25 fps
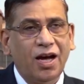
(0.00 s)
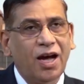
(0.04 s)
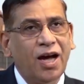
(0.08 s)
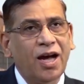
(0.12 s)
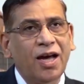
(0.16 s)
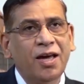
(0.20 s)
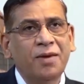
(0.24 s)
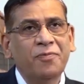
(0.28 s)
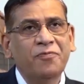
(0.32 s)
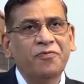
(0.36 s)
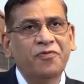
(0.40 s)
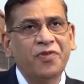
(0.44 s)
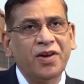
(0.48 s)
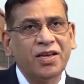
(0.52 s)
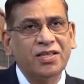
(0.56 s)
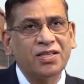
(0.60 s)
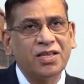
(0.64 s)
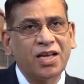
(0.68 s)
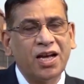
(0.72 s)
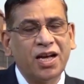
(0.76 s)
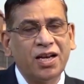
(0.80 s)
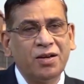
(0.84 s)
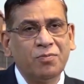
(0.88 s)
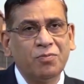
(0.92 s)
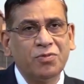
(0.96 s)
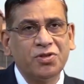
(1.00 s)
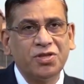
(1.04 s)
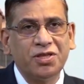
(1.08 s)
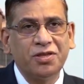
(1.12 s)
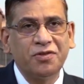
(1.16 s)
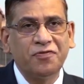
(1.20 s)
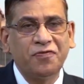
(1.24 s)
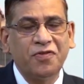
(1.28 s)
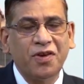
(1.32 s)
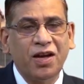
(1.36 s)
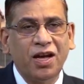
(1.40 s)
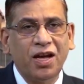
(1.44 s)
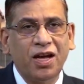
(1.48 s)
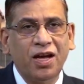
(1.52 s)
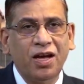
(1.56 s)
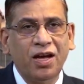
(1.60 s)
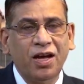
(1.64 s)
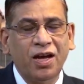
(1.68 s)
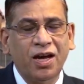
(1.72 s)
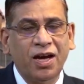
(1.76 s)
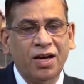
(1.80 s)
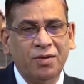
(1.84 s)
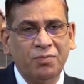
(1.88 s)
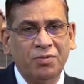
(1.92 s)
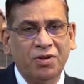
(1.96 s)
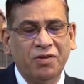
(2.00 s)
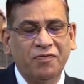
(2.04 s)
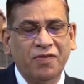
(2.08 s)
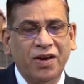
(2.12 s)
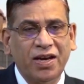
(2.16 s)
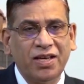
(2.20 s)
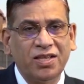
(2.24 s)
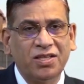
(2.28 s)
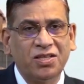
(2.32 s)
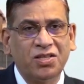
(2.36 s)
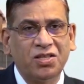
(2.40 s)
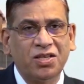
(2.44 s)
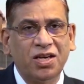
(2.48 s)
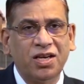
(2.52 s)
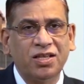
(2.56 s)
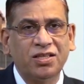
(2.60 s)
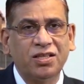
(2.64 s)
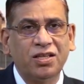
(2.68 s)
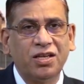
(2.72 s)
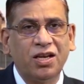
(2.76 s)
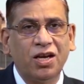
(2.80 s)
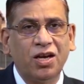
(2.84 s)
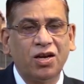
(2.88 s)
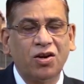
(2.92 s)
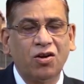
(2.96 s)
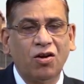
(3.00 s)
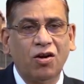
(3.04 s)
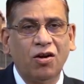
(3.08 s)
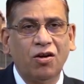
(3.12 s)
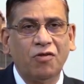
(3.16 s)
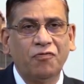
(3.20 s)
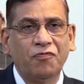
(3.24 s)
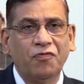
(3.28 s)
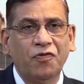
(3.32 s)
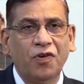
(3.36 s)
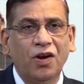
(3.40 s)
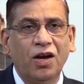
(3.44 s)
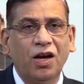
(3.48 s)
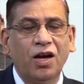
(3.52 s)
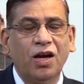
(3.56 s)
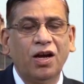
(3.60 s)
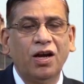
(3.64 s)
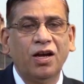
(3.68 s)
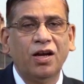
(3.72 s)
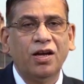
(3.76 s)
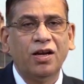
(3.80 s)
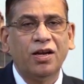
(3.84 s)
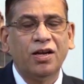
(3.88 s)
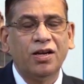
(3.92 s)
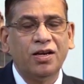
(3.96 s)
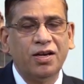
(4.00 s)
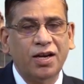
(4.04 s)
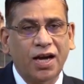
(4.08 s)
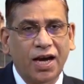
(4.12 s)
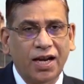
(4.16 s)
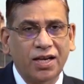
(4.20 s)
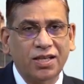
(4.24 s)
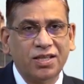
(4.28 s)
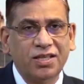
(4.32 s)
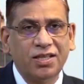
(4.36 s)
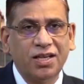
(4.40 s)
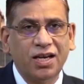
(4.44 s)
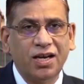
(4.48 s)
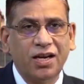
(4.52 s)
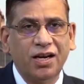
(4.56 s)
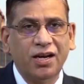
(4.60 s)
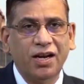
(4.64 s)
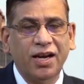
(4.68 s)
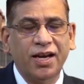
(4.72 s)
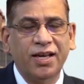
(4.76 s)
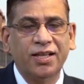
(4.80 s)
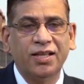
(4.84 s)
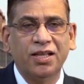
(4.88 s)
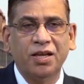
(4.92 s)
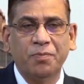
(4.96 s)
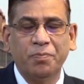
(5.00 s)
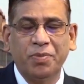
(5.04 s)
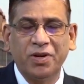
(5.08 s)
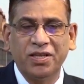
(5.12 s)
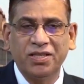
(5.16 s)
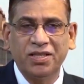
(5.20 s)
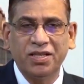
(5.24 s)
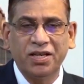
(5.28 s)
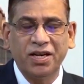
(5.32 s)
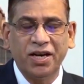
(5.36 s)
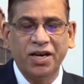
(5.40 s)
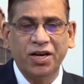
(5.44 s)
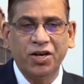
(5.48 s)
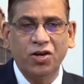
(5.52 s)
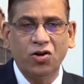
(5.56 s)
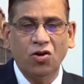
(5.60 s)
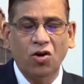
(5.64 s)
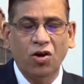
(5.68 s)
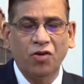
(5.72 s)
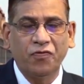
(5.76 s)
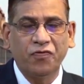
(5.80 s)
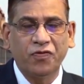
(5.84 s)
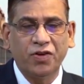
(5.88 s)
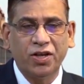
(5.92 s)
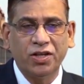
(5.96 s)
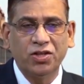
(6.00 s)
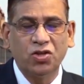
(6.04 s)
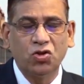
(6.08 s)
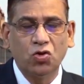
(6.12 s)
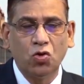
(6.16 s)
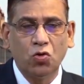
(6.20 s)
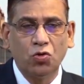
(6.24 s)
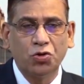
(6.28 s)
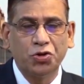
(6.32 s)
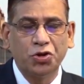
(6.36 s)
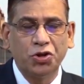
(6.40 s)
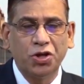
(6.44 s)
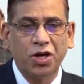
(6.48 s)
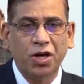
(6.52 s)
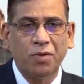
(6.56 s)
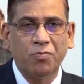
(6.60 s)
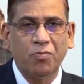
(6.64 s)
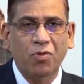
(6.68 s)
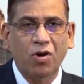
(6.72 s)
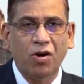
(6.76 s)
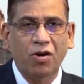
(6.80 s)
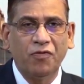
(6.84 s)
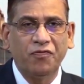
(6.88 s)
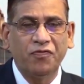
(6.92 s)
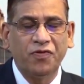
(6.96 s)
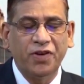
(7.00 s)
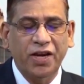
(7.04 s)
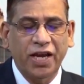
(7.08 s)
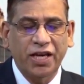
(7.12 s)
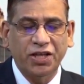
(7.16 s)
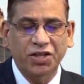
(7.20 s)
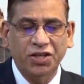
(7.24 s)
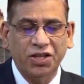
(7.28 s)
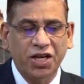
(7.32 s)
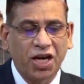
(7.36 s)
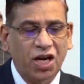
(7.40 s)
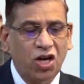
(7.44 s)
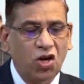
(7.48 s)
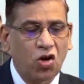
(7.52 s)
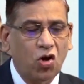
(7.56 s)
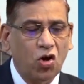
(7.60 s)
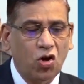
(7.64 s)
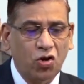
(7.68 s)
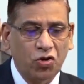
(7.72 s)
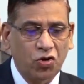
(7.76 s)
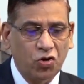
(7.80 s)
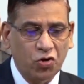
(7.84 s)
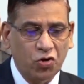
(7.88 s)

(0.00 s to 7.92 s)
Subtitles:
I am Faizan Mustafa. I am the Vice Chancellor of NALSAR and the President of Consortium of National Law